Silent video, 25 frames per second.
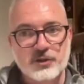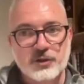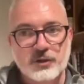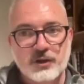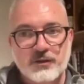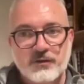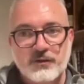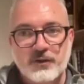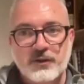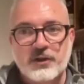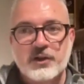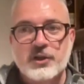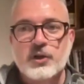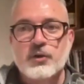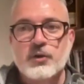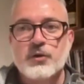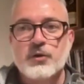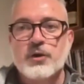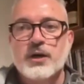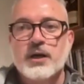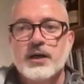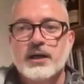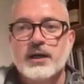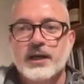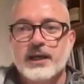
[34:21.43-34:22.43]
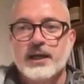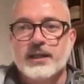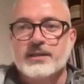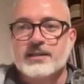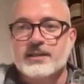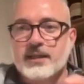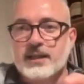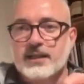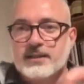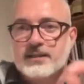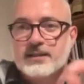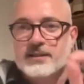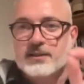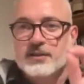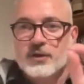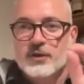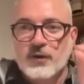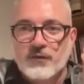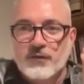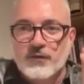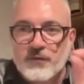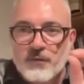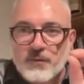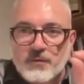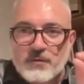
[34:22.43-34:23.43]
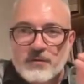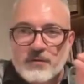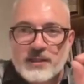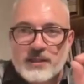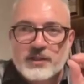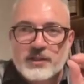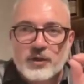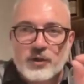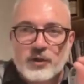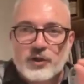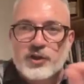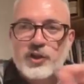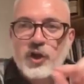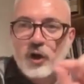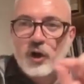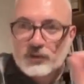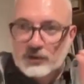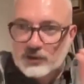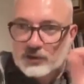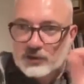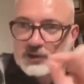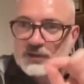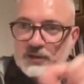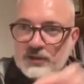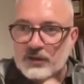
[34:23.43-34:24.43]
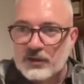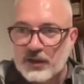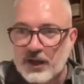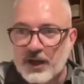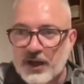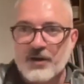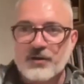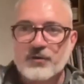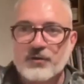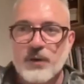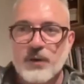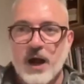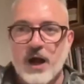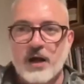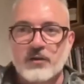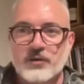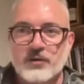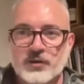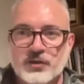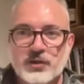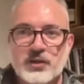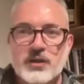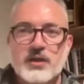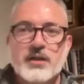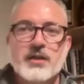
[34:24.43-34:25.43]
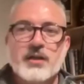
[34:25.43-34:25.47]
So even though it's sort of little dots around,